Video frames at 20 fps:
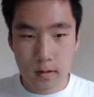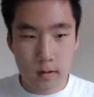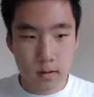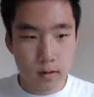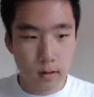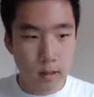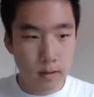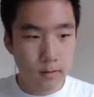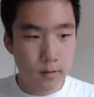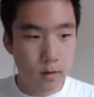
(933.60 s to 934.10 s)

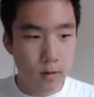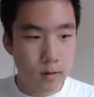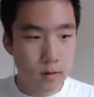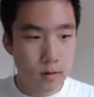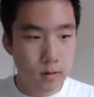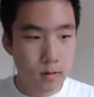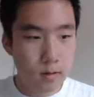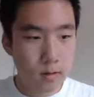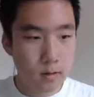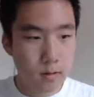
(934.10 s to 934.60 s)
Line
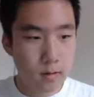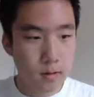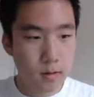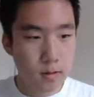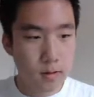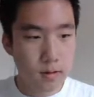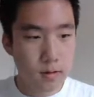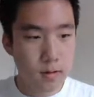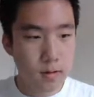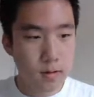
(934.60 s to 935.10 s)
4.
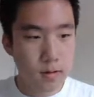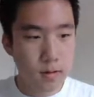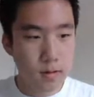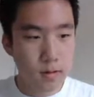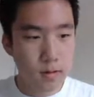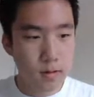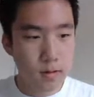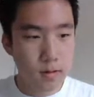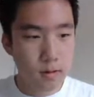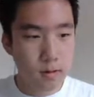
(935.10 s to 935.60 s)
1,
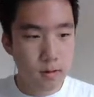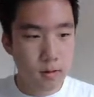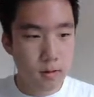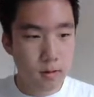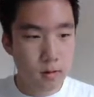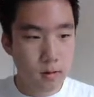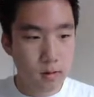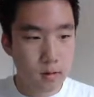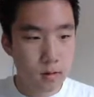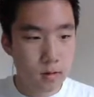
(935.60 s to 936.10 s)
2,
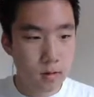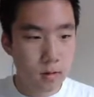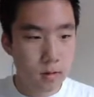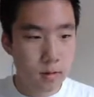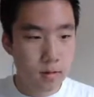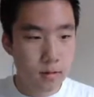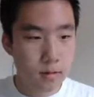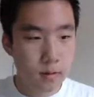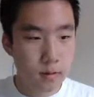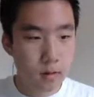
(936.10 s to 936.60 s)
3,
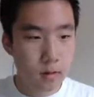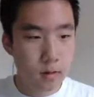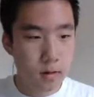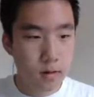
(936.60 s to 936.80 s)
4.